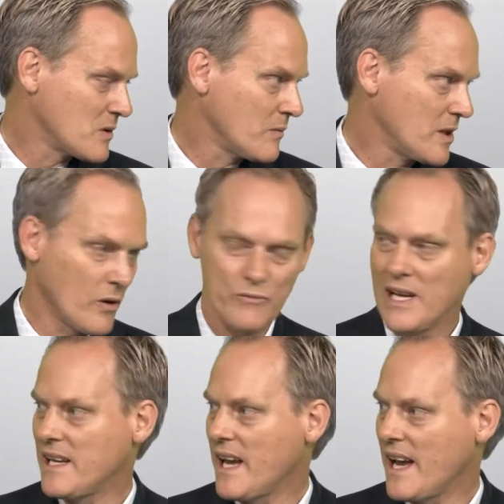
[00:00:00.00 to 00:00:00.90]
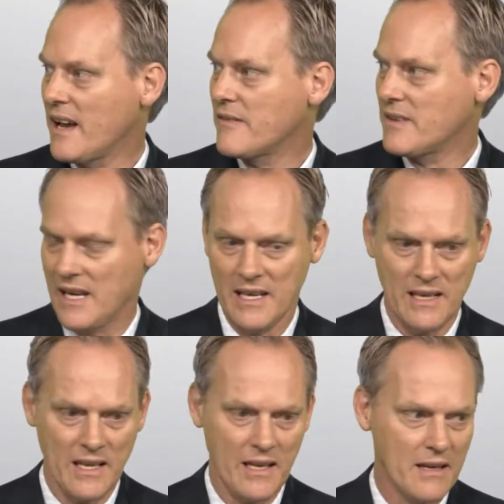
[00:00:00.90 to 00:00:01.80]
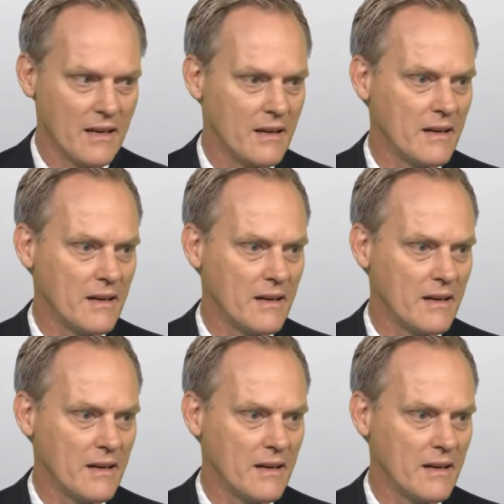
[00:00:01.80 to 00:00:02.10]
So we don't really have any